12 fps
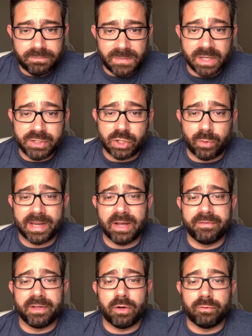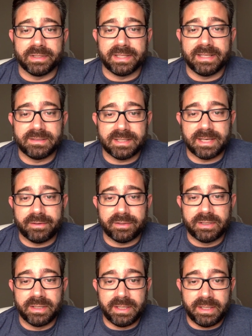and showing how they all relate
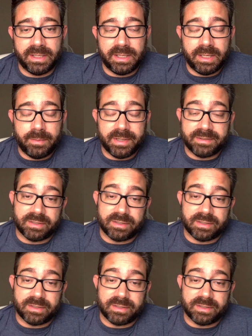together, because